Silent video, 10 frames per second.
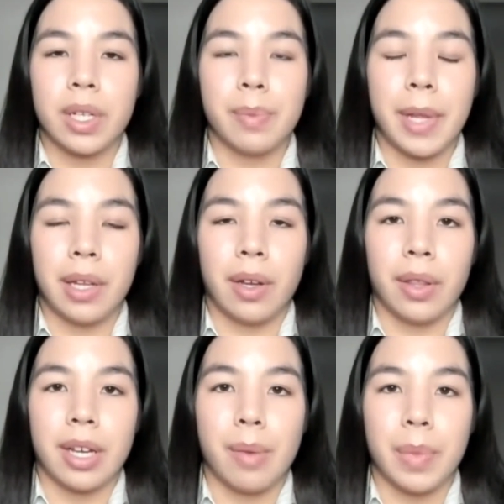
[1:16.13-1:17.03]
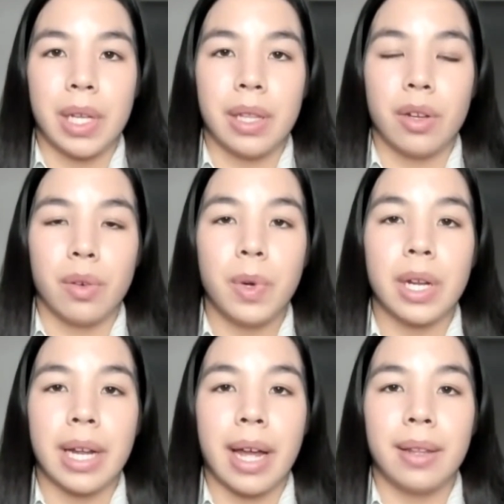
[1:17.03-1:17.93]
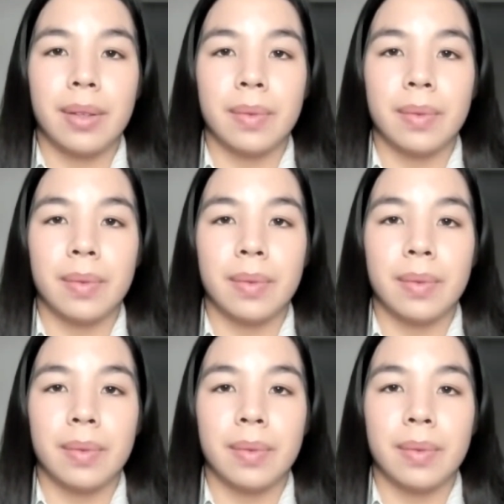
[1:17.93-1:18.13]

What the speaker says: depending on the company that you're working at.